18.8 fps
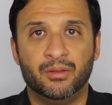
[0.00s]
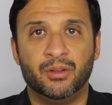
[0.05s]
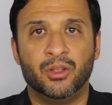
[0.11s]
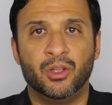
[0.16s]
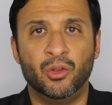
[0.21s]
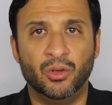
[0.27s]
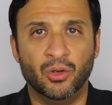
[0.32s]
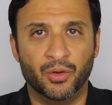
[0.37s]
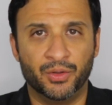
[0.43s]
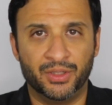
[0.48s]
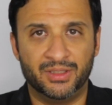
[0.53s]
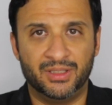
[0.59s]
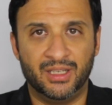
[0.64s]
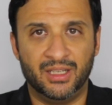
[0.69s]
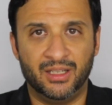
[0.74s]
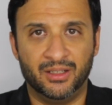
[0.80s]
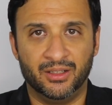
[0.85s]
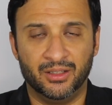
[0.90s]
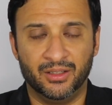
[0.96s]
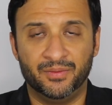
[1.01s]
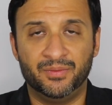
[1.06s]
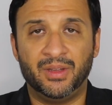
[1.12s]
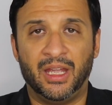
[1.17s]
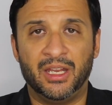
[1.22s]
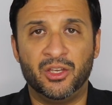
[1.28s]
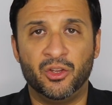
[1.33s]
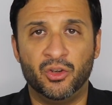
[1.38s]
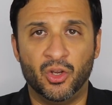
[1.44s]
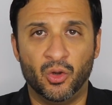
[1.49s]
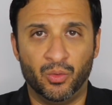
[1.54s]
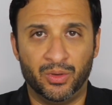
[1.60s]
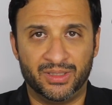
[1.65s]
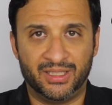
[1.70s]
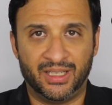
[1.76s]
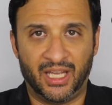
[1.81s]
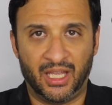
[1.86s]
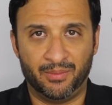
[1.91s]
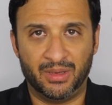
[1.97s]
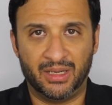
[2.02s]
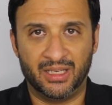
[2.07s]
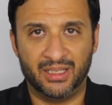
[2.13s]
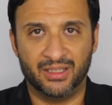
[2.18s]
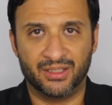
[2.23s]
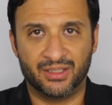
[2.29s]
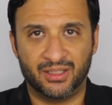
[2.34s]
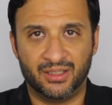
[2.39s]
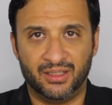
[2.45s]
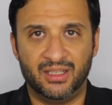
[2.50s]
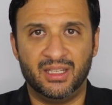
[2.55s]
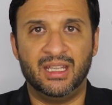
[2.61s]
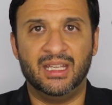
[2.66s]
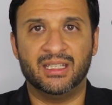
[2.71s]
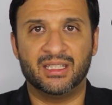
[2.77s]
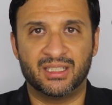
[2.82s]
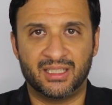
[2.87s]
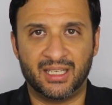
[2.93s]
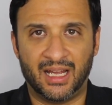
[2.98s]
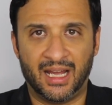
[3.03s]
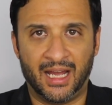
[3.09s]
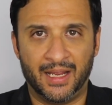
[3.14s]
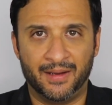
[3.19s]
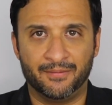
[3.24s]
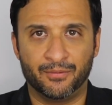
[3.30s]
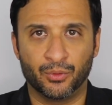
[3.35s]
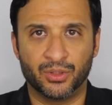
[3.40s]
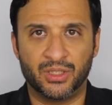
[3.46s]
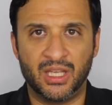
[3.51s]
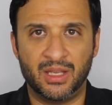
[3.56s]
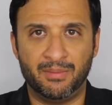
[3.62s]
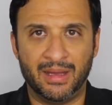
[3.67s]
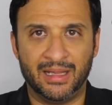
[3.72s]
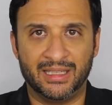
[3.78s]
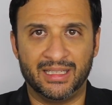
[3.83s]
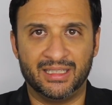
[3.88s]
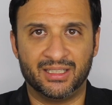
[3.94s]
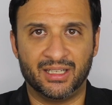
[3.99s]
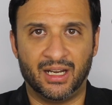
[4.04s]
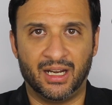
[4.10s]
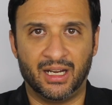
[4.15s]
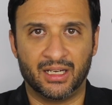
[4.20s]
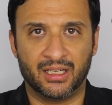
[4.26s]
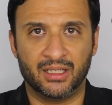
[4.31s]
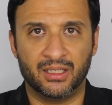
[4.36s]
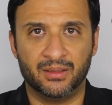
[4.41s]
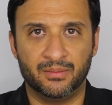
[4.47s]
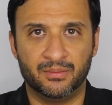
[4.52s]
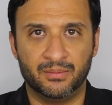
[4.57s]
You know the deal, and you know what time it is. It's time for Team Melli Talk.